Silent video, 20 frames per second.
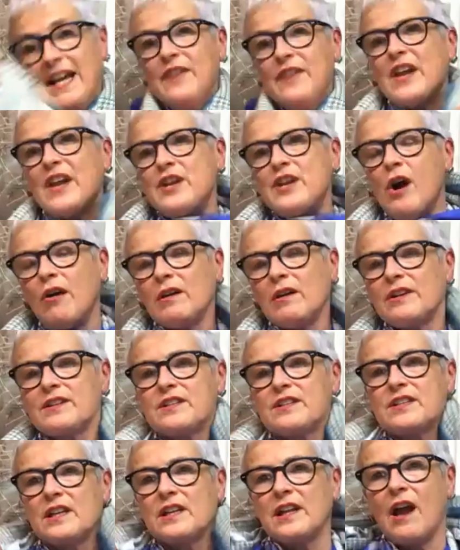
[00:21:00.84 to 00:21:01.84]
They're not
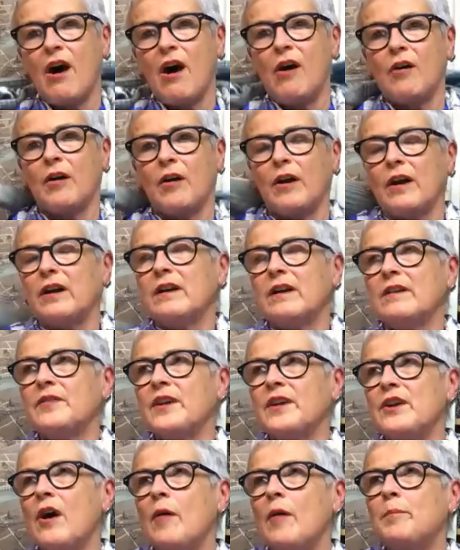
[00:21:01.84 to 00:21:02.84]
long.
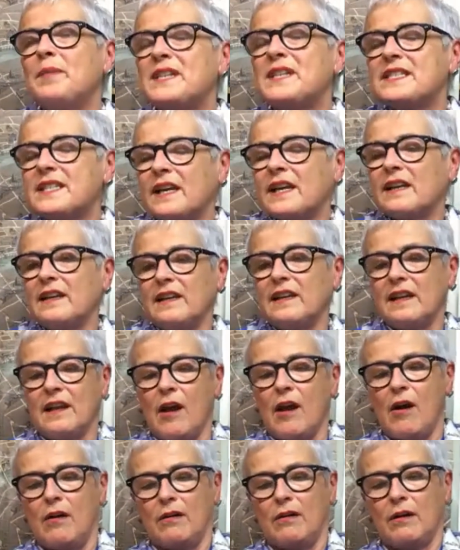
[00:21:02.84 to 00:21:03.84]
They're not particularly
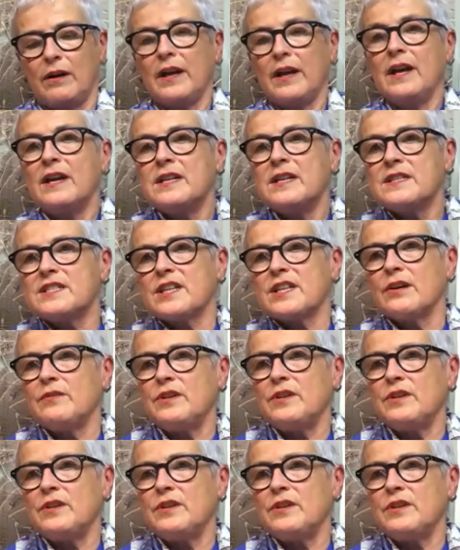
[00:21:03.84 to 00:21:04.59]
long. So you